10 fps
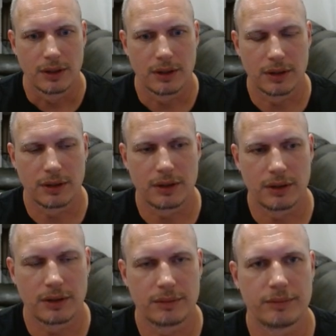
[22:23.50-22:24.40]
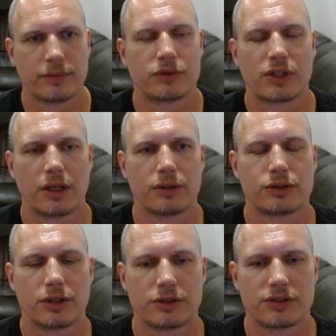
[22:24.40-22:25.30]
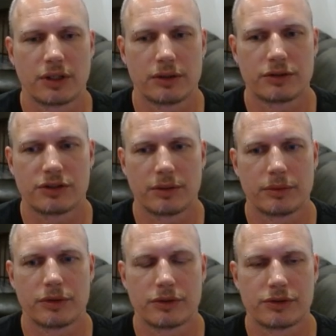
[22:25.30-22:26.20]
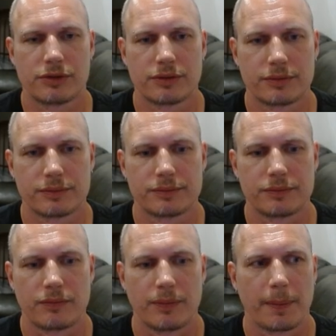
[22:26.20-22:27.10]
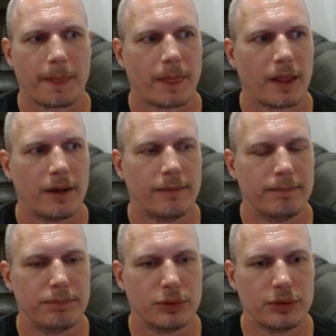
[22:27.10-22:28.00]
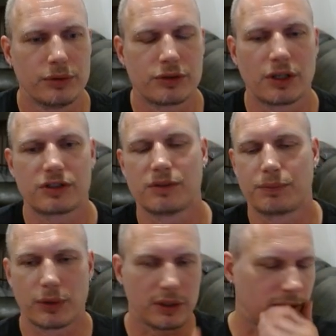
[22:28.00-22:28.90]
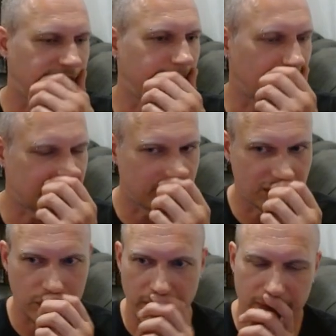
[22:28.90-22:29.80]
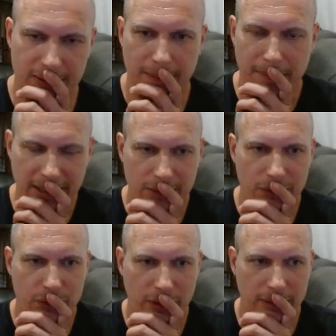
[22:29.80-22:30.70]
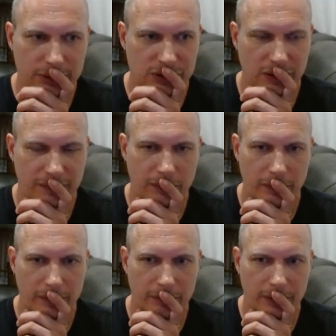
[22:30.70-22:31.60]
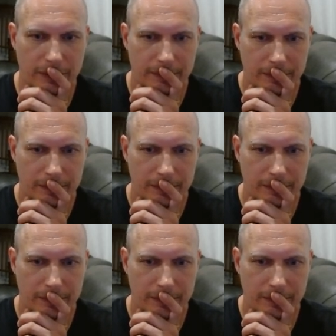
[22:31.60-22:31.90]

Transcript: Scattershot, Silent Summoners. Blue's got some pretty tight guys. I'm just wondering what the mana requirements are for them, though.